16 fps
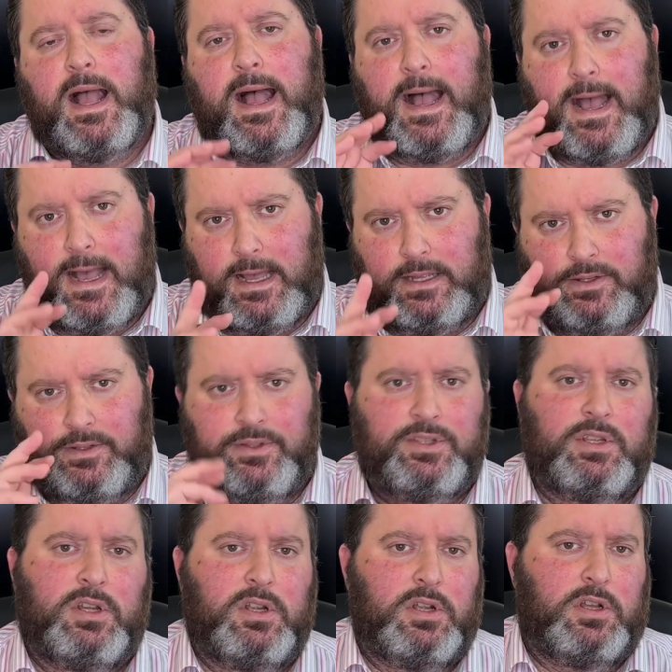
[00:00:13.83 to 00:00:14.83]
and
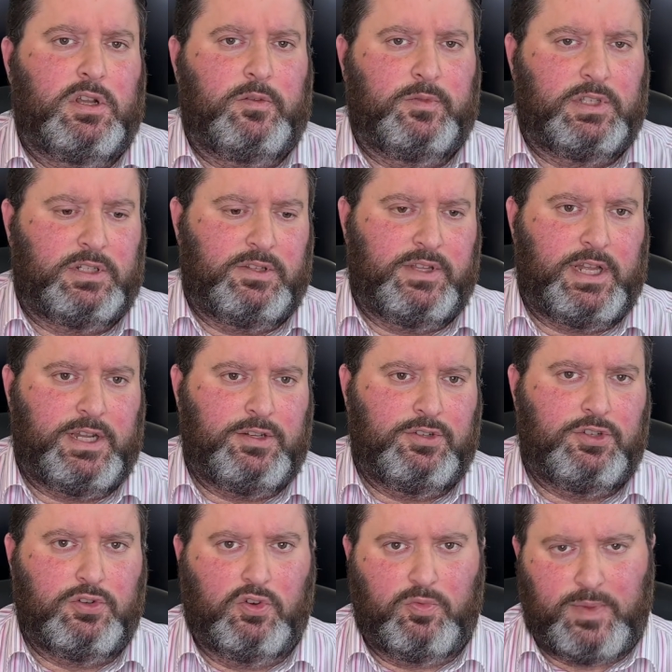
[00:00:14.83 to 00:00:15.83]
I'm going to then
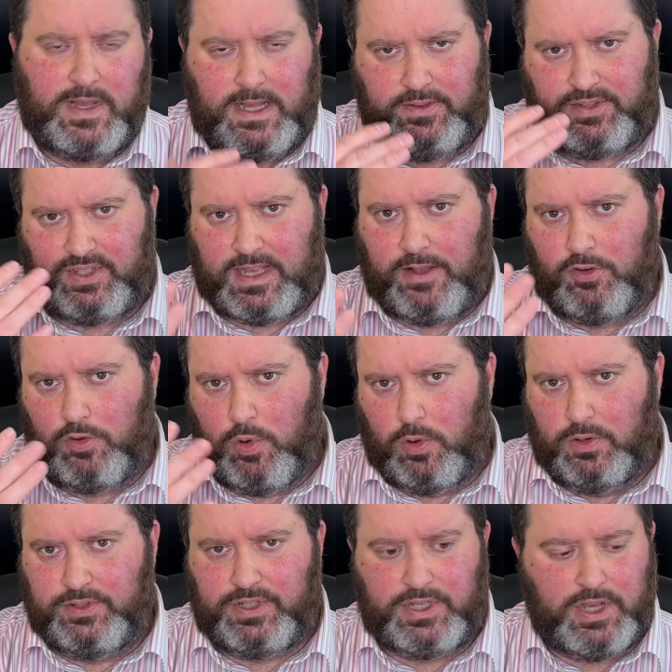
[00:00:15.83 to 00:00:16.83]
talk about the sound
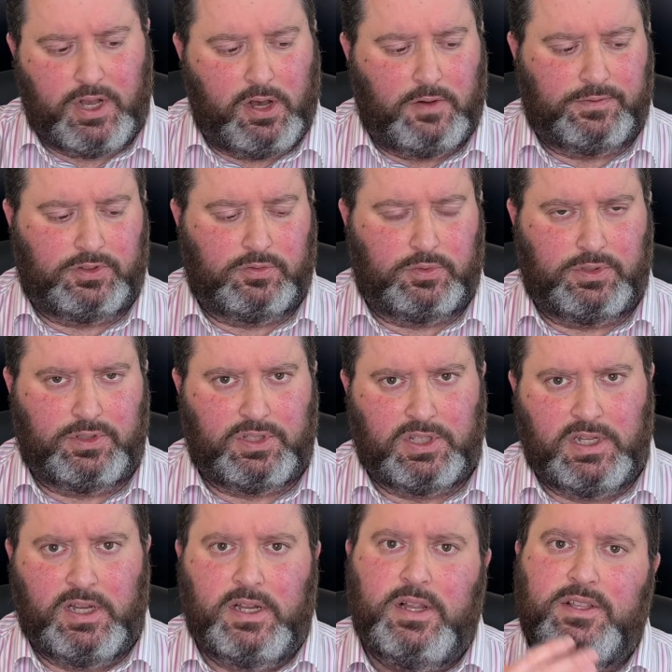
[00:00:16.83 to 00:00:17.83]
quality afterwards.
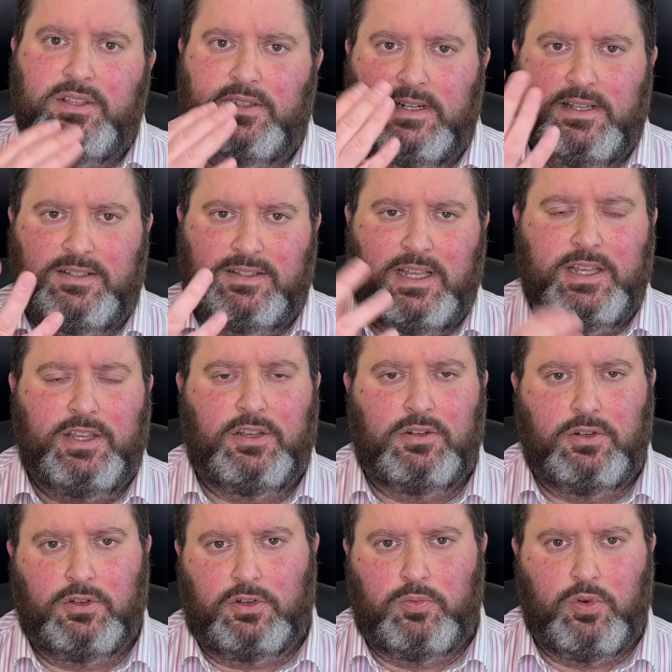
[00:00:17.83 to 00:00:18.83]
So let's take a
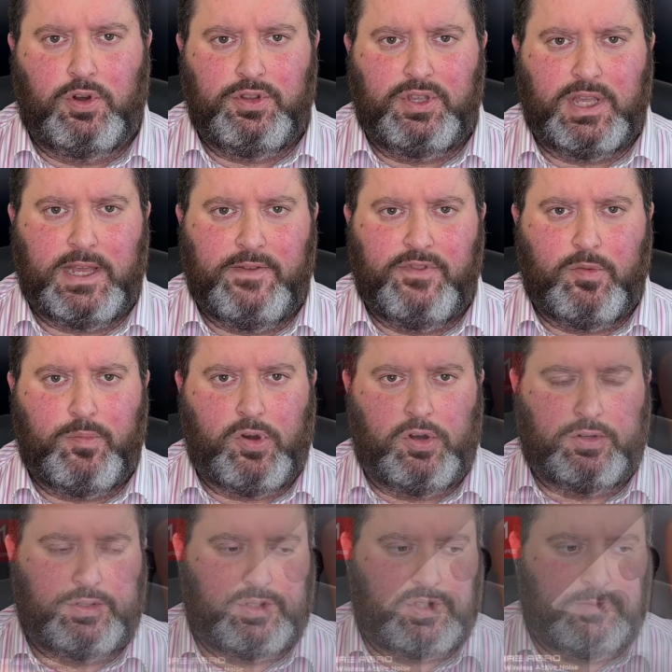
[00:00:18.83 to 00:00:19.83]
look what you get in the
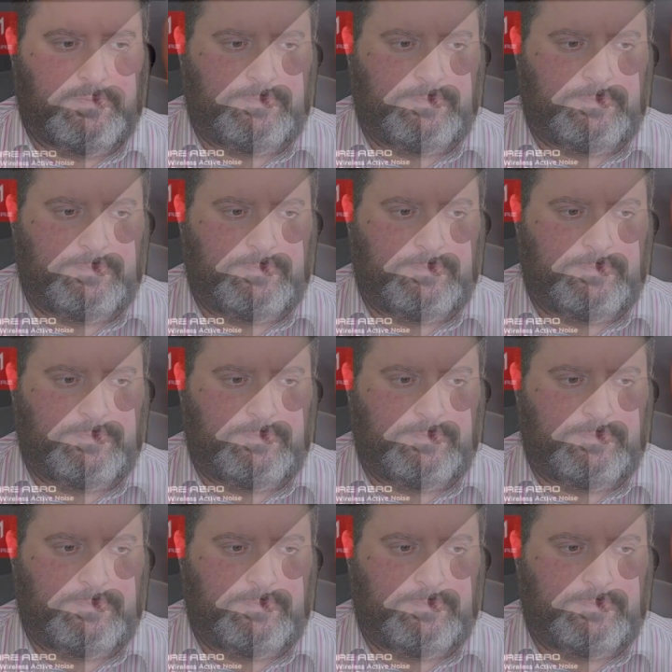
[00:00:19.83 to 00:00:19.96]
box.